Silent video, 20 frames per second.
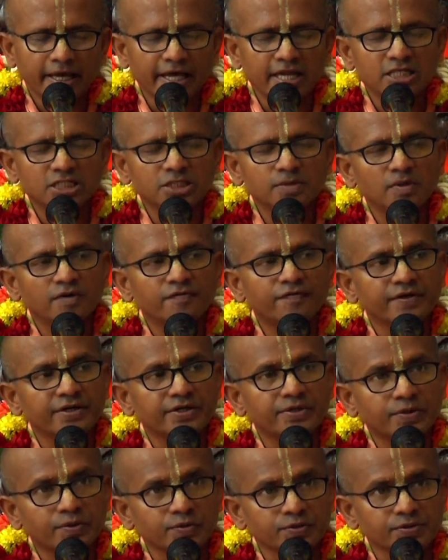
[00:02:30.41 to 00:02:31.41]
eligible for
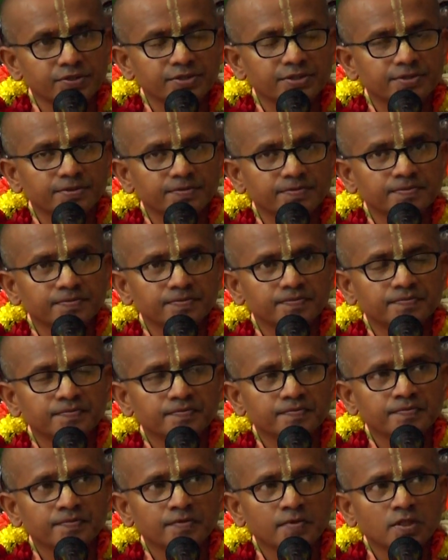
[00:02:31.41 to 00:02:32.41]
a truce.
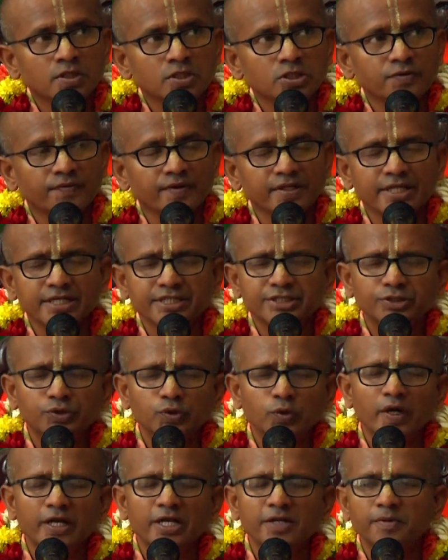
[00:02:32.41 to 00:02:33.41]
So when there's
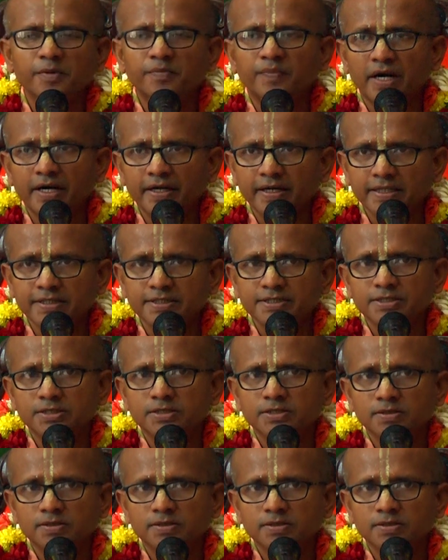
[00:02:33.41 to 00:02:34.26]
two enemy parties